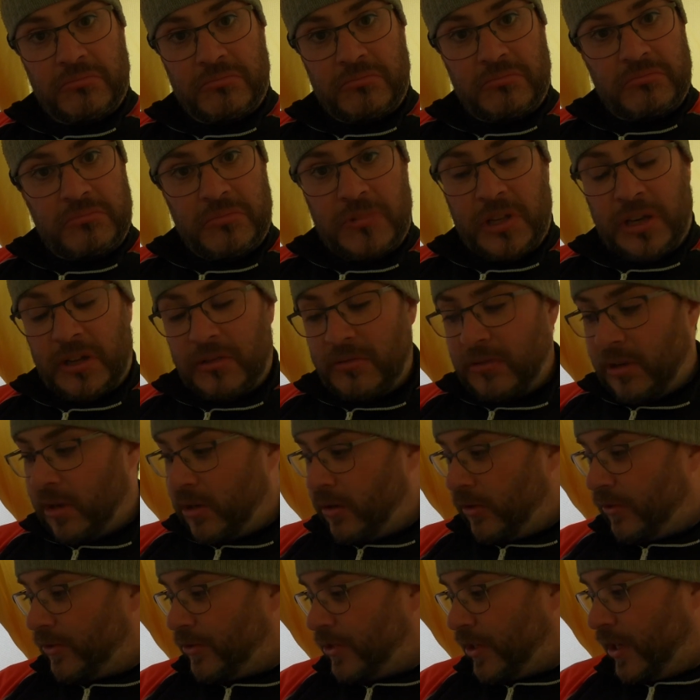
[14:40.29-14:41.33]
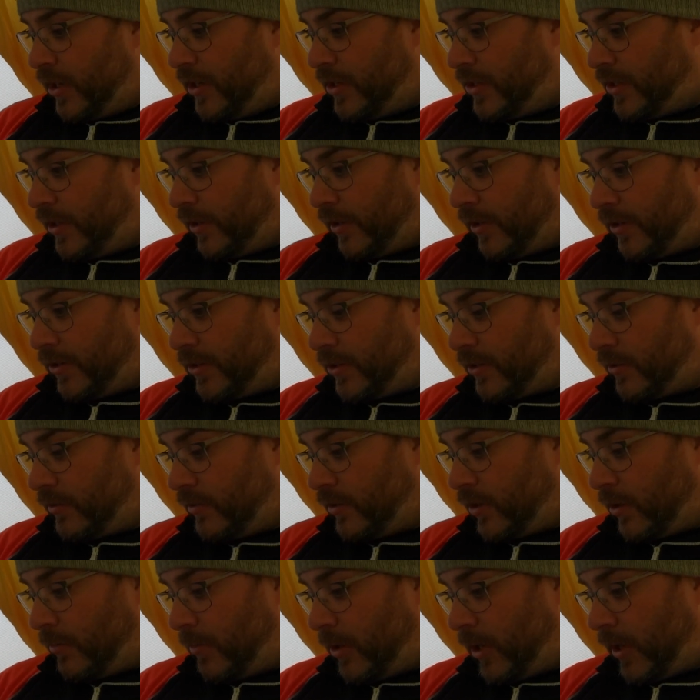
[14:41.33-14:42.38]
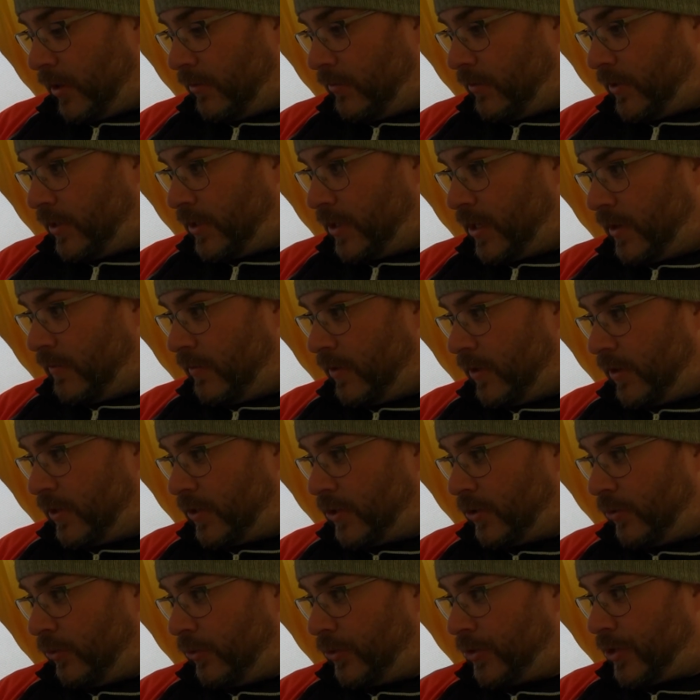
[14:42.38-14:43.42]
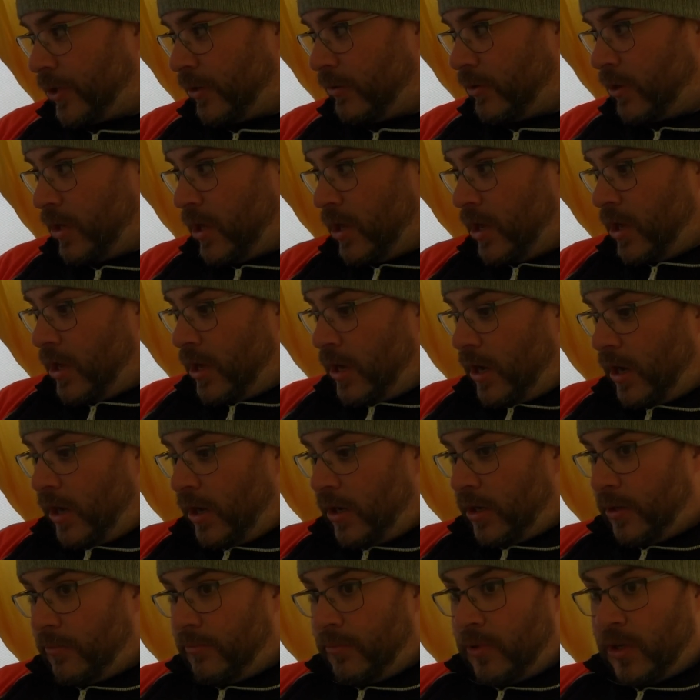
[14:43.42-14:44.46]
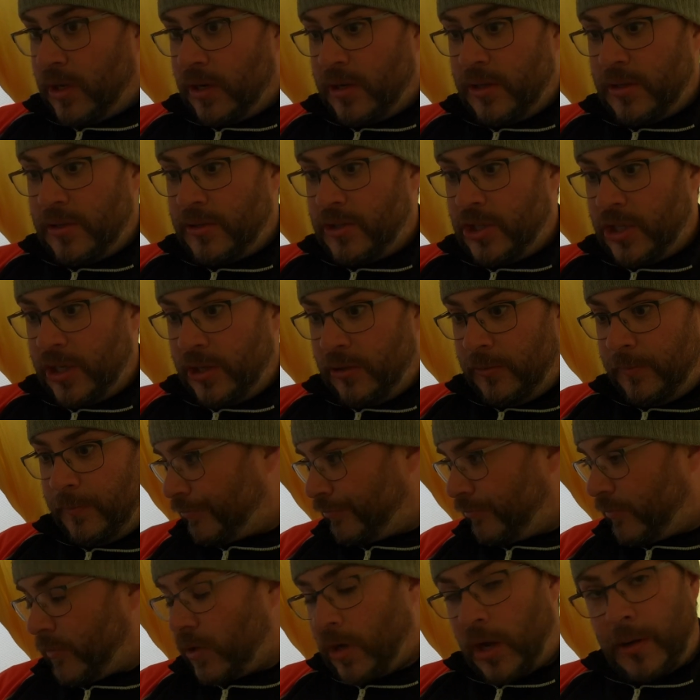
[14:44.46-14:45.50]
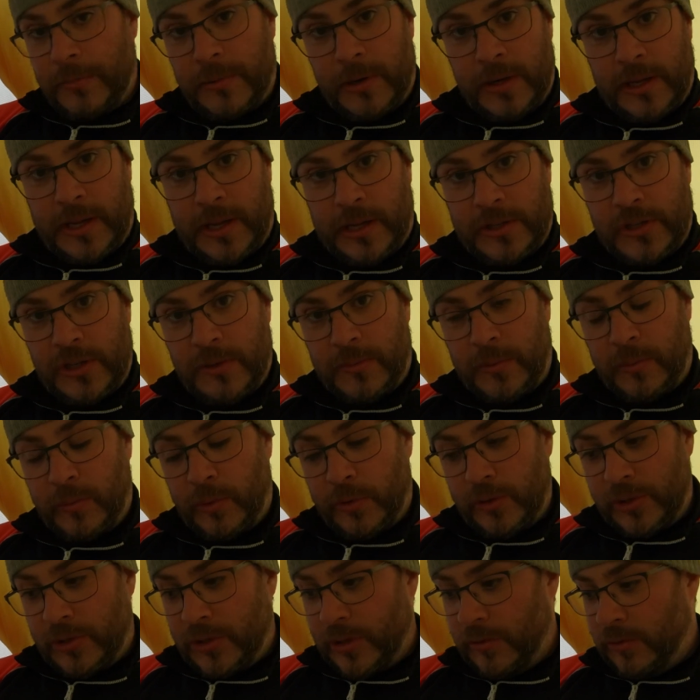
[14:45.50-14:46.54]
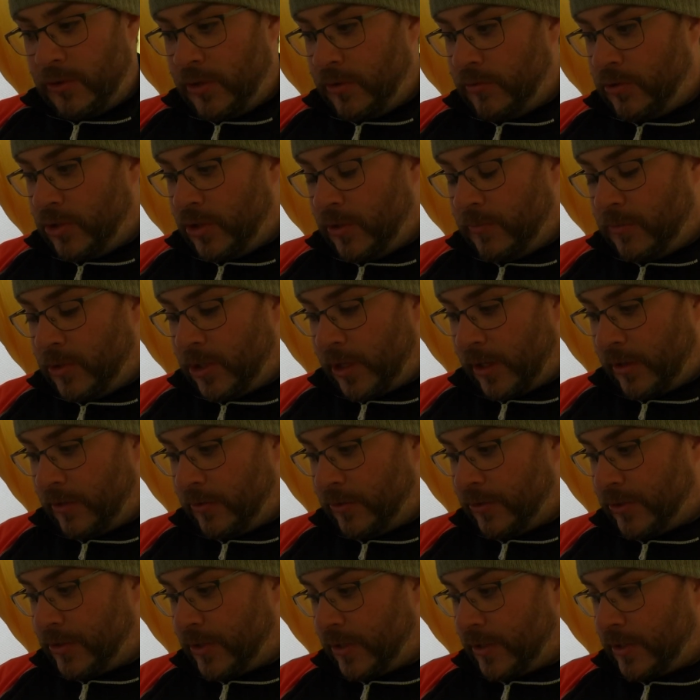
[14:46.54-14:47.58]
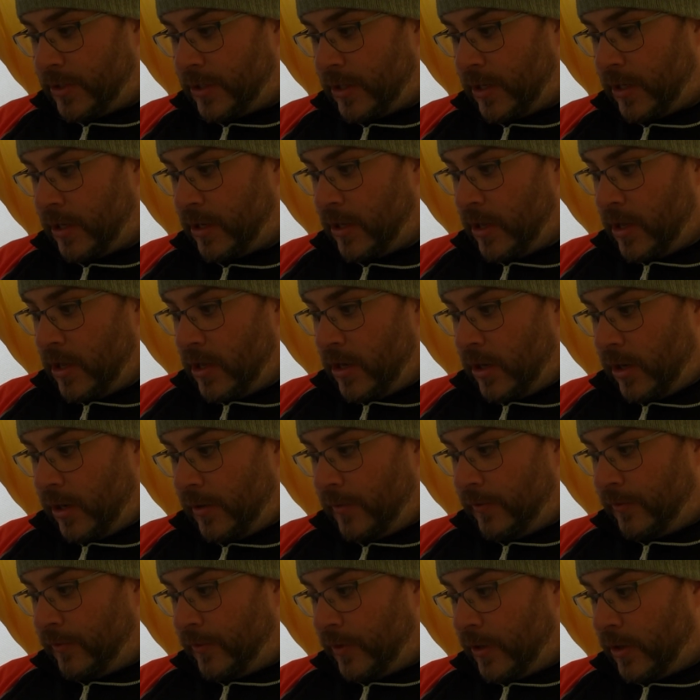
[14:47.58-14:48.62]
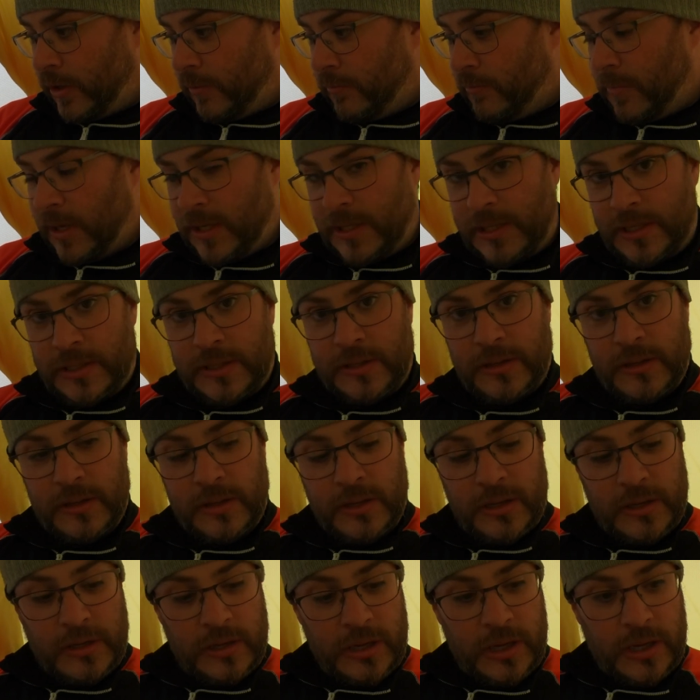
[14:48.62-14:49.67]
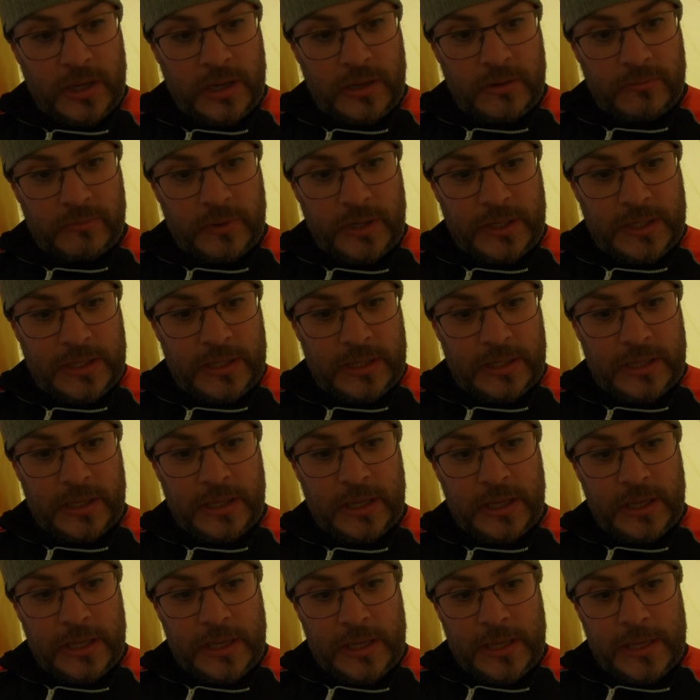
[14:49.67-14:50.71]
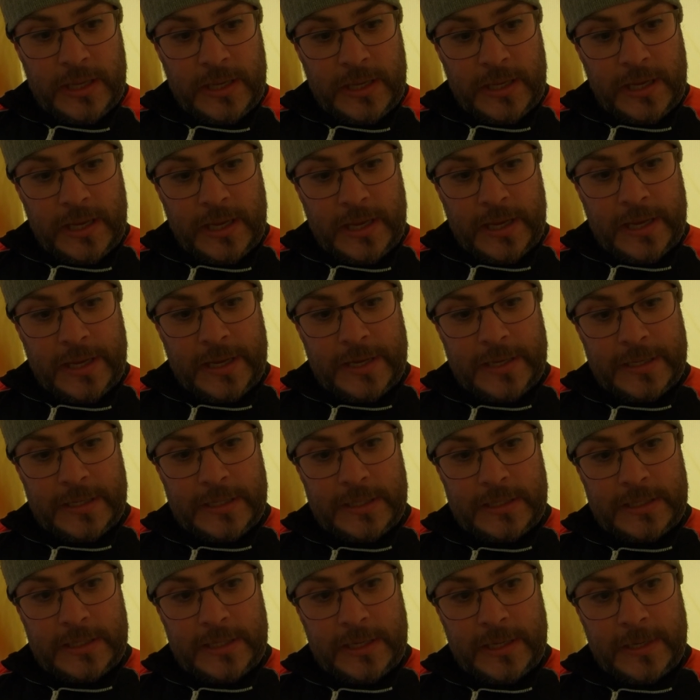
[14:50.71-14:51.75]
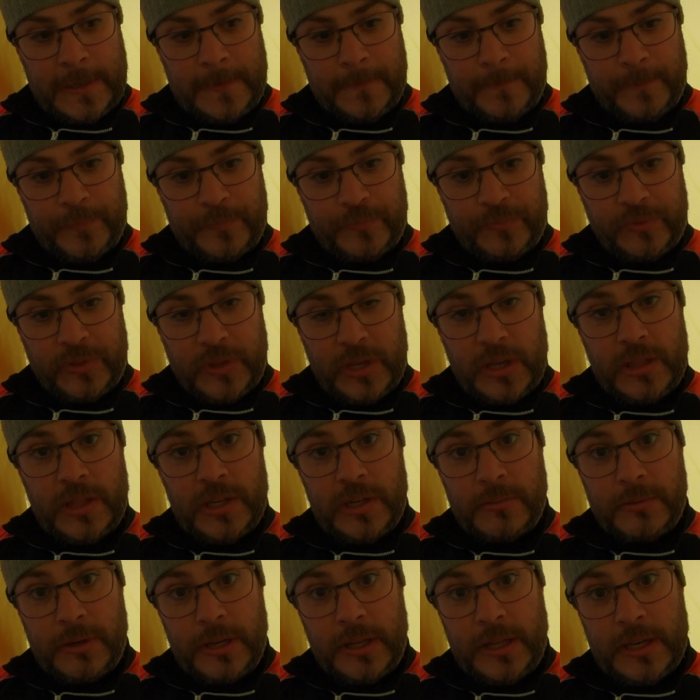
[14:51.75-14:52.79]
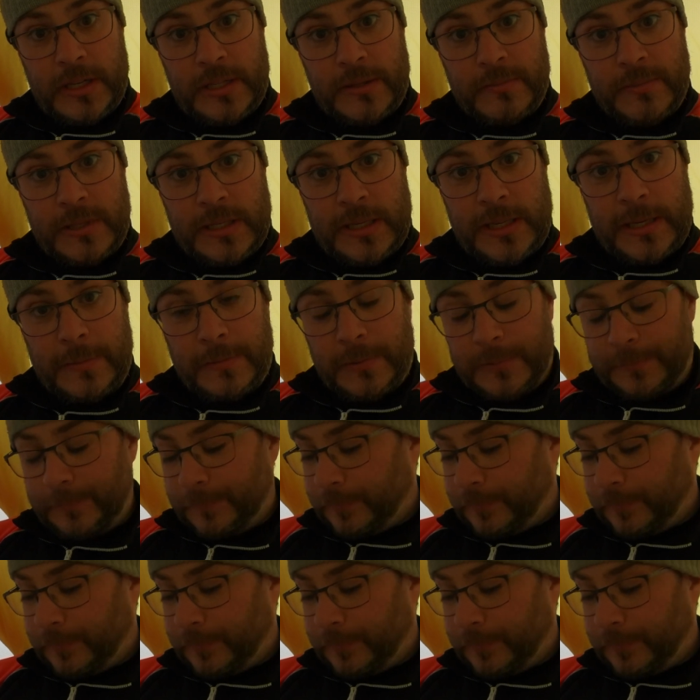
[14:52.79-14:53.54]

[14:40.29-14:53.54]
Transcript: you know, I can't see any stars coming out this evening at all. So I'm going to chill. I'm going to catch up on one or two YouTube channels that I've missed recently. And then I'm going to get some sleep.